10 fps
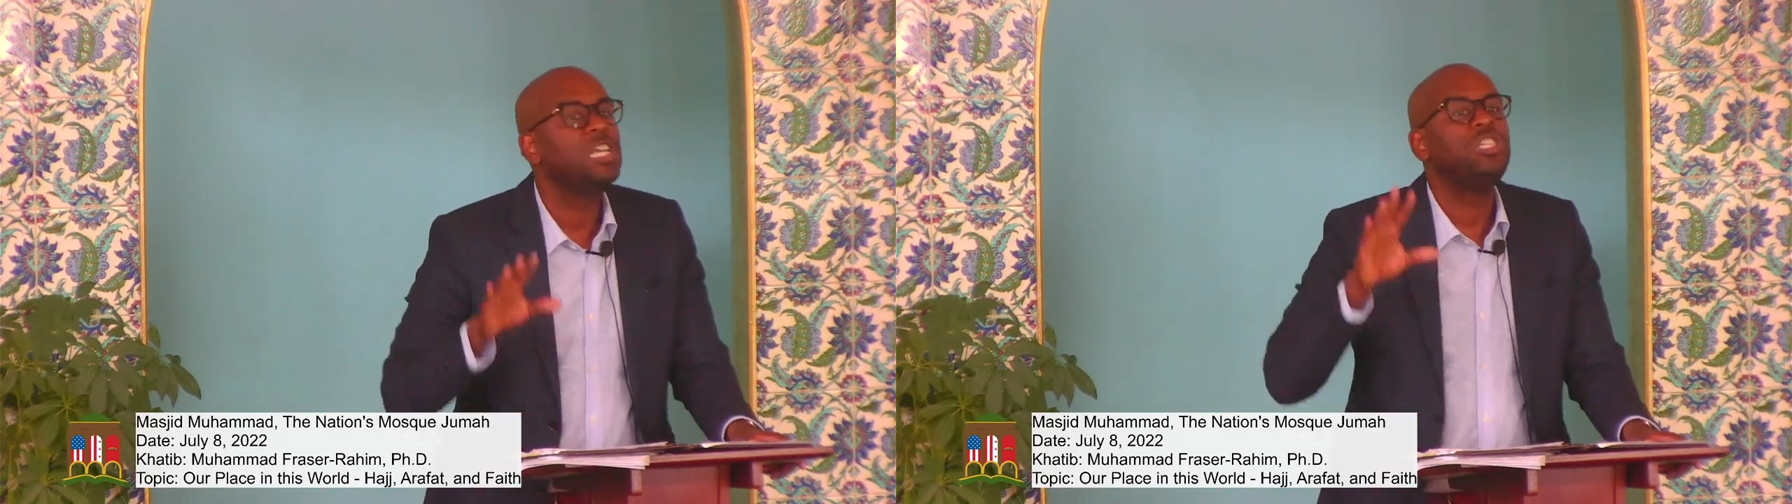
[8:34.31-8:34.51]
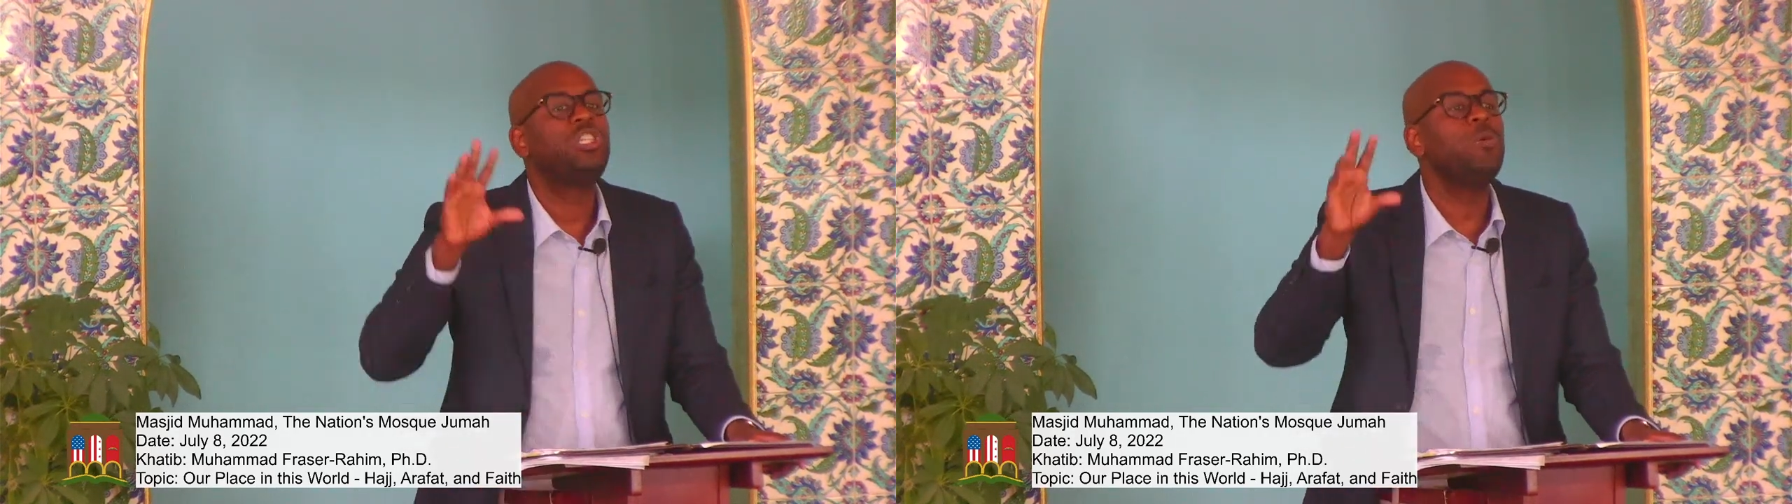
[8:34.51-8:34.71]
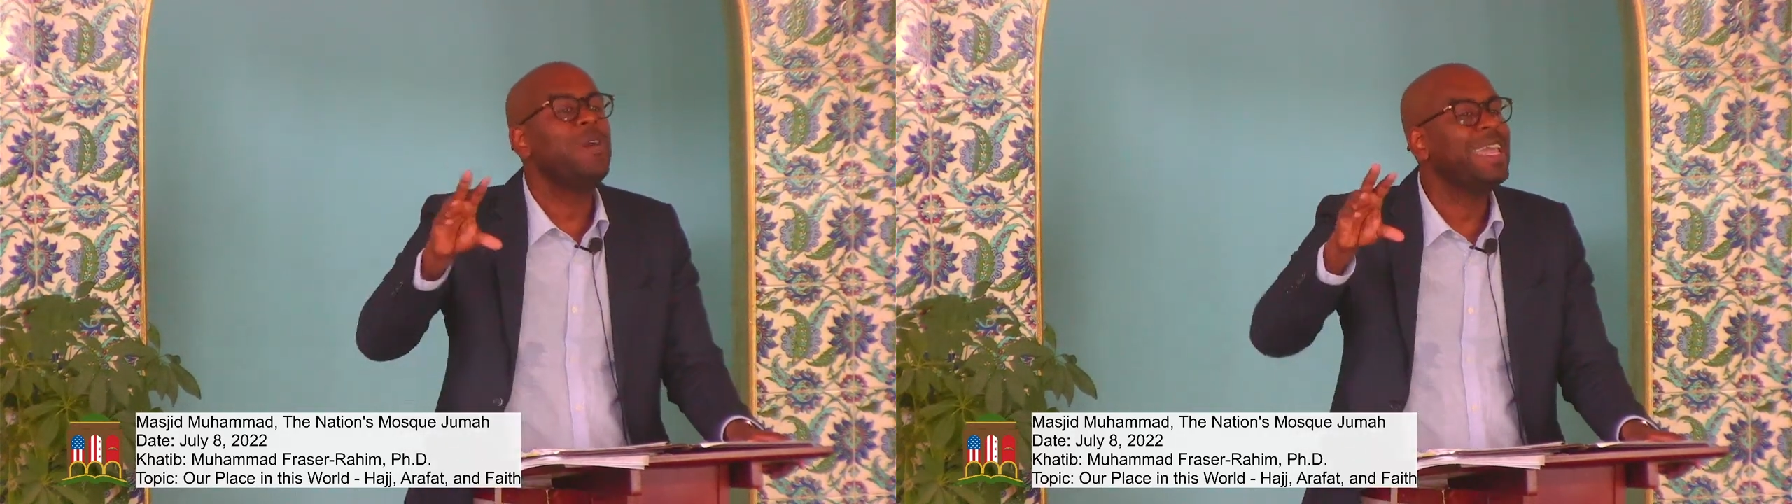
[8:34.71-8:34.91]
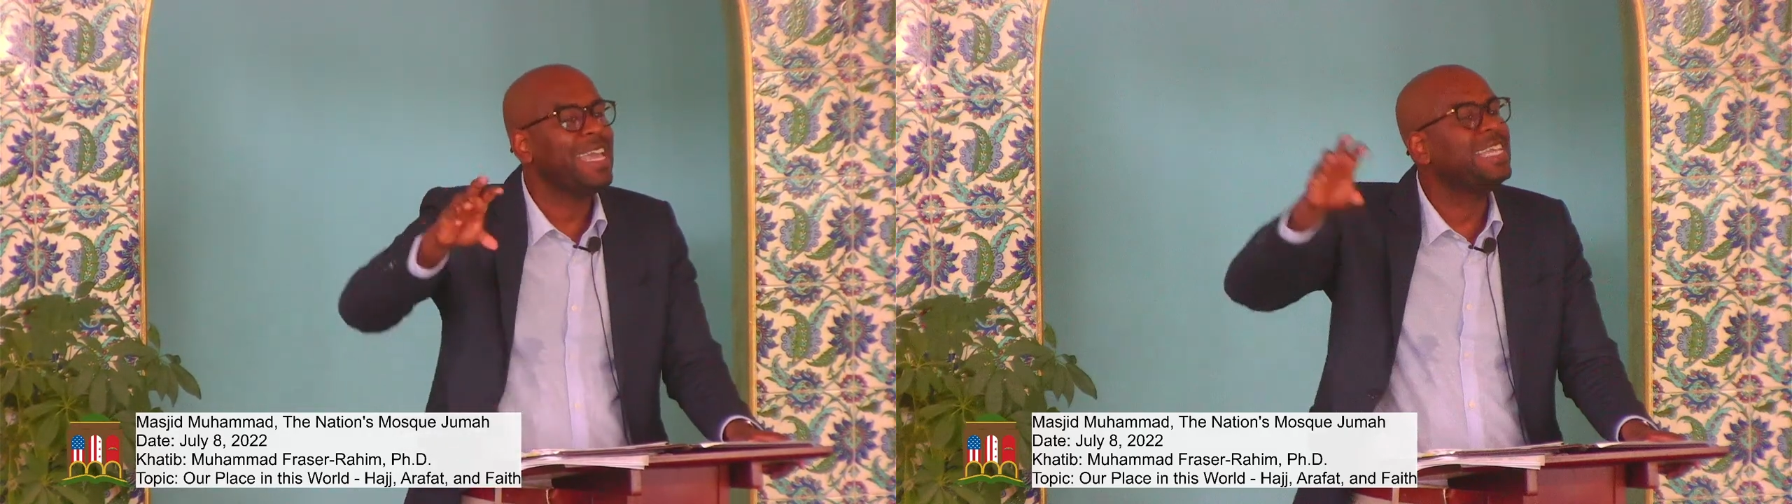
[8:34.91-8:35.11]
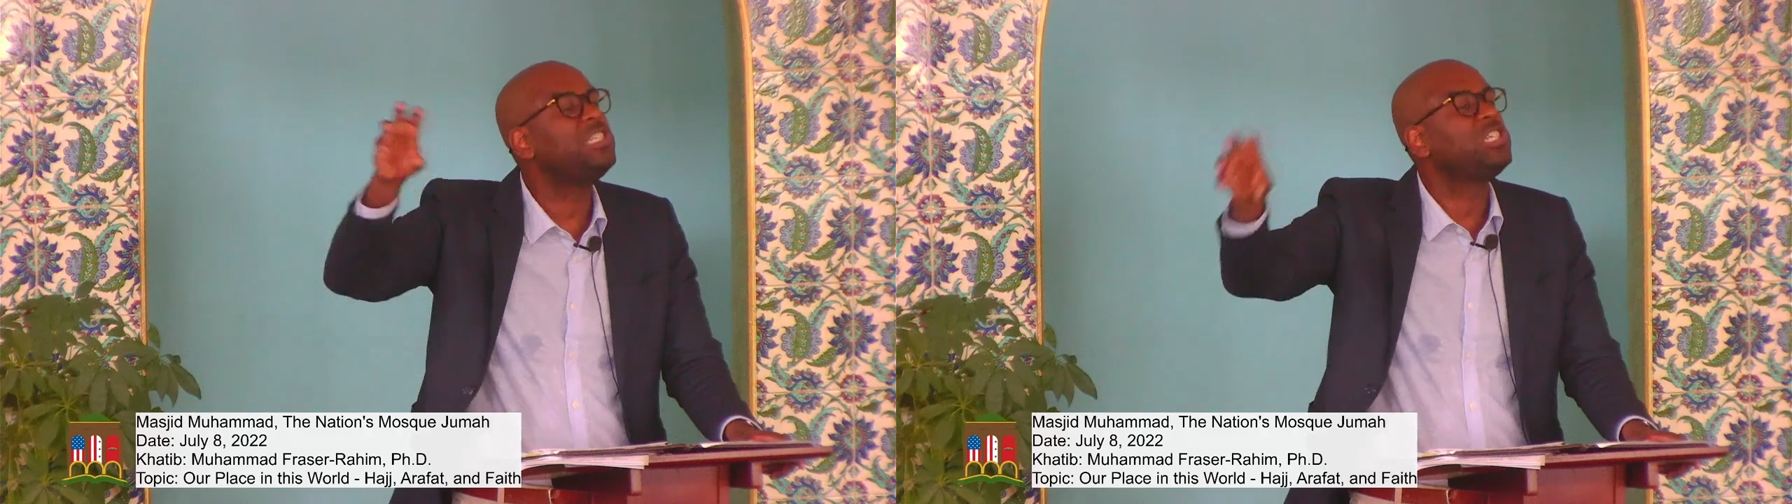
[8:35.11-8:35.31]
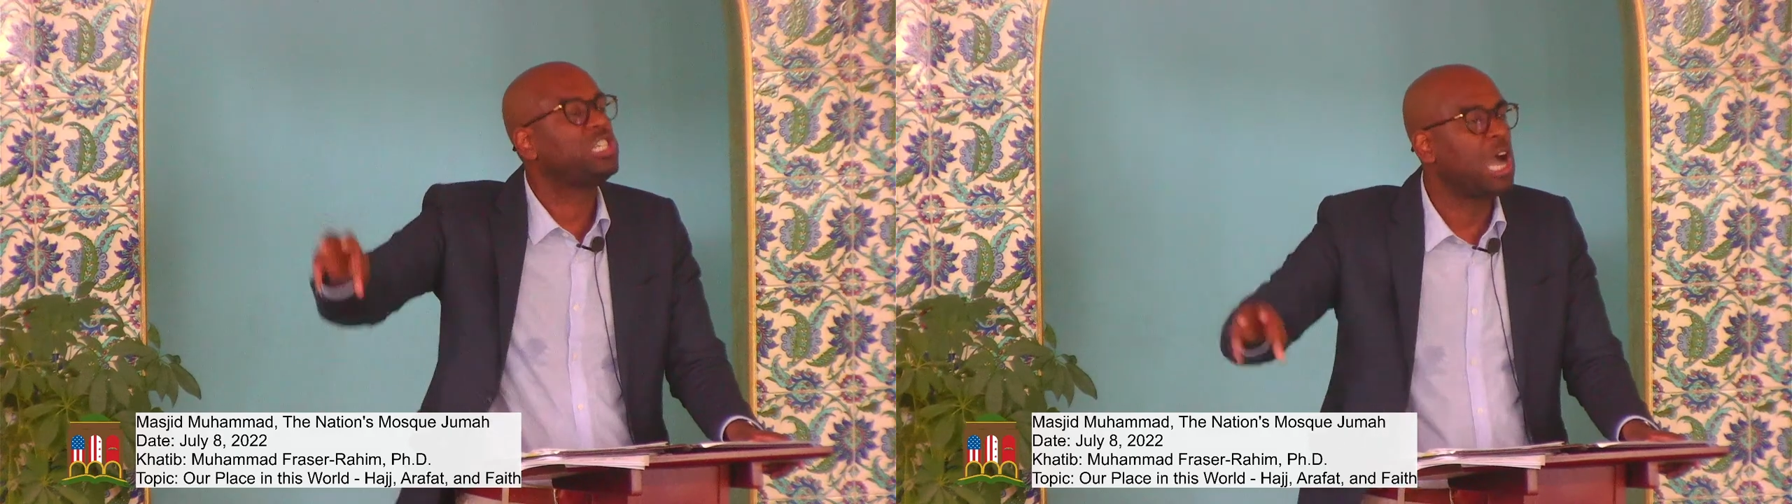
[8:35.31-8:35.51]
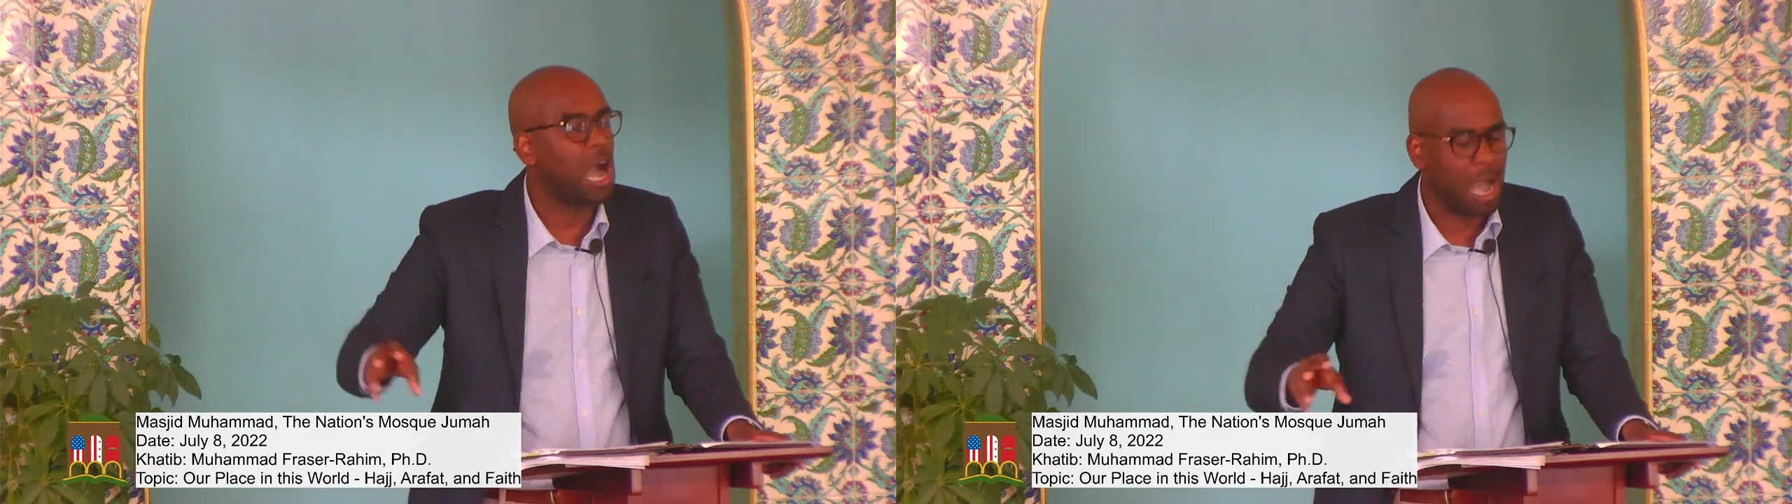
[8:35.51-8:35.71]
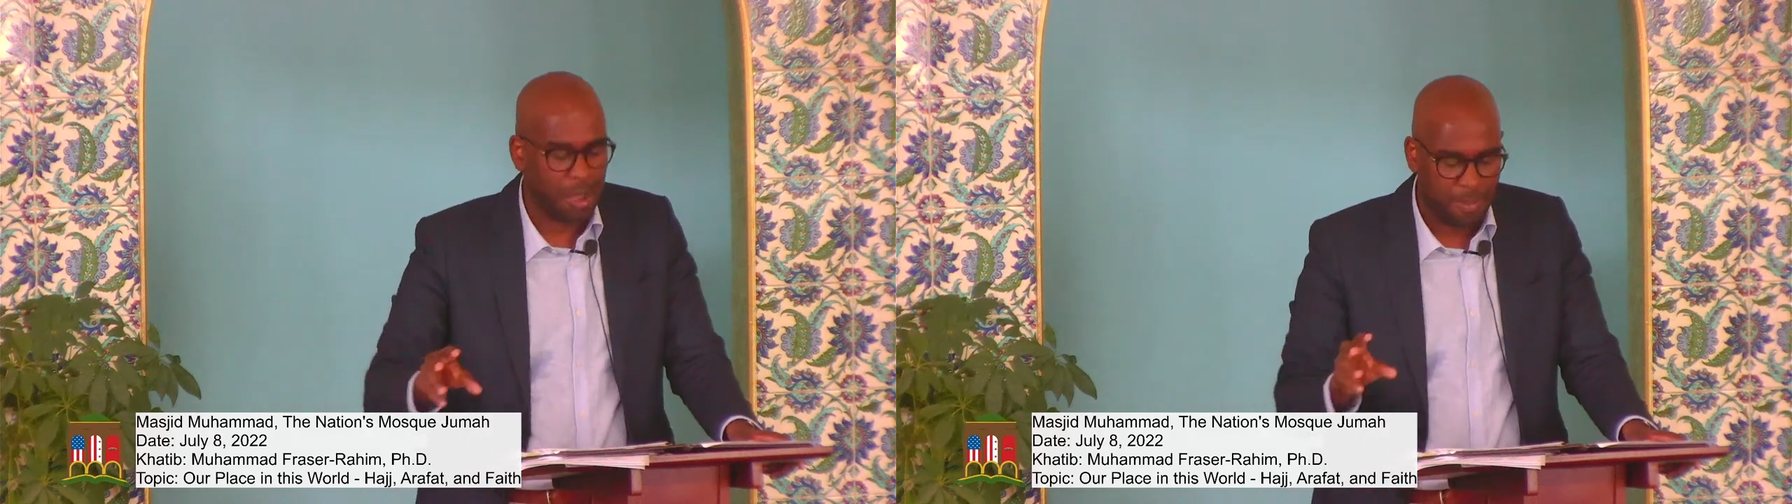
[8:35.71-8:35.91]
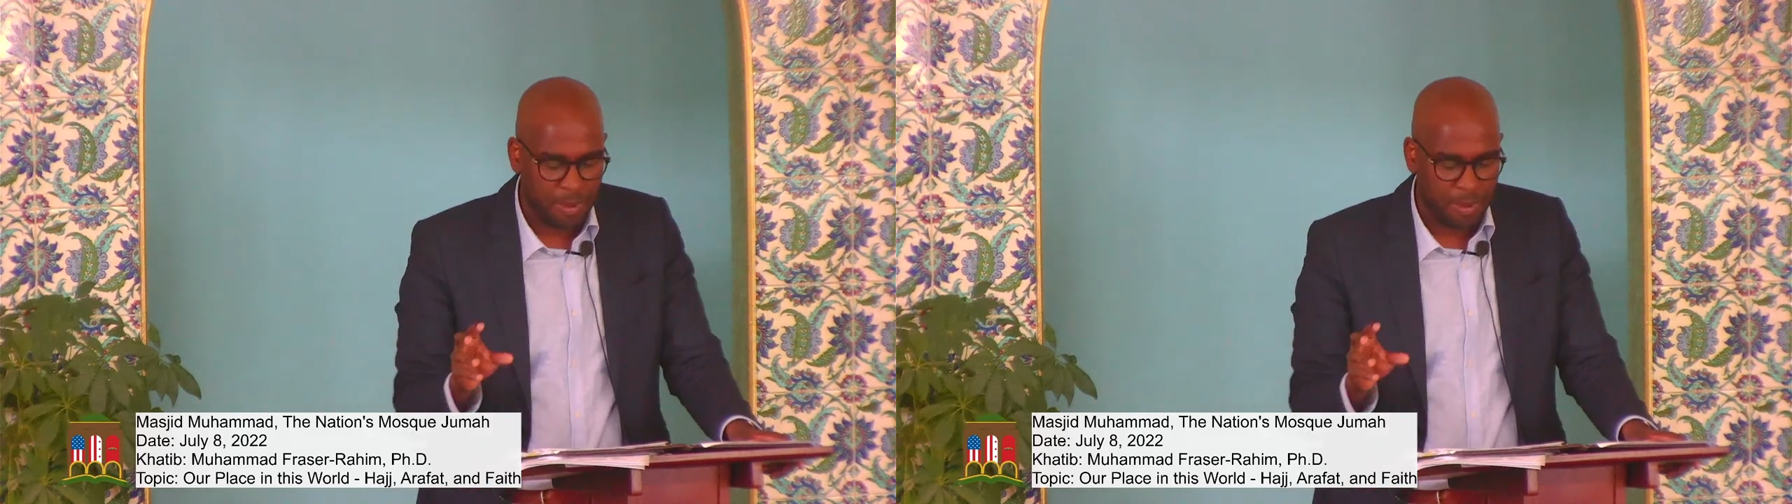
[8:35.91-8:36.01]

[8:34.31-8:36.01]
doing its job.